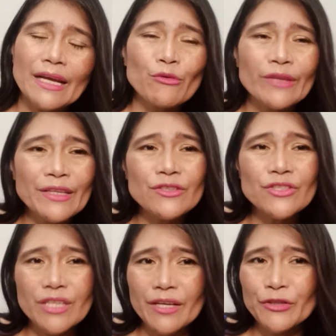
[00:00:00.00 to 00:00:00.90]
would like to
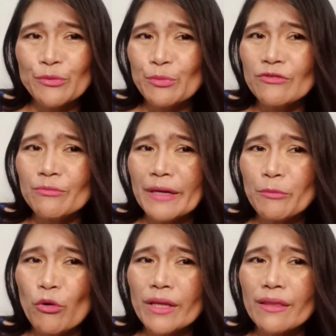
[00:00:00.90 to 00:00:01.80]
share to prove my
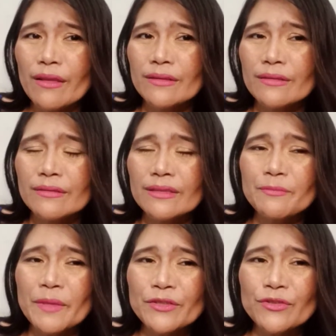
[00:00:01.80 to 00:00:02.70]
point that it's
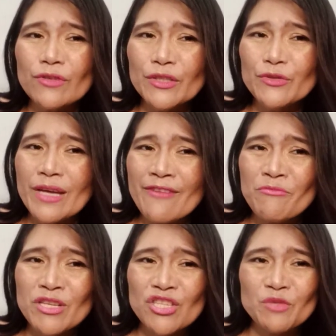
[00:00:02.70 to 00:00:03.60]
better not to have
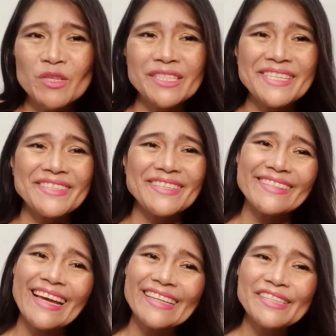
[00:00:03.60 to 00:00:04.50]
much expectation, is
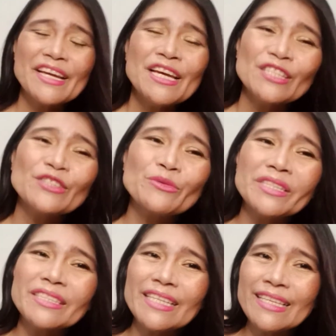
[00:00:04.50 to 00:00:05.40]
that during
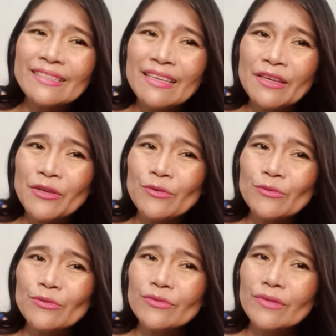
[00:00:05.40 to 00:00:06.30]
the
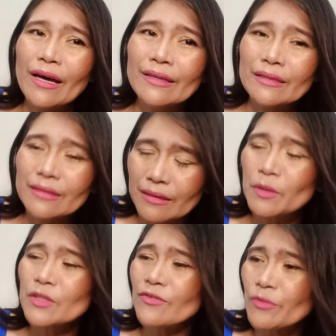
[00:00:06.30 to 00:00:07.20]
ECQ, that
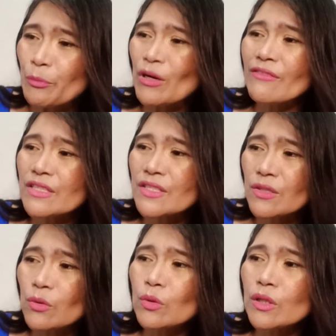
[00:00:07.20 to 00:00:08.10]
most of the private
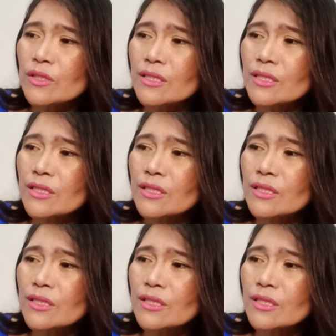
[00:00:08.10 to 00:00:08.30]
schools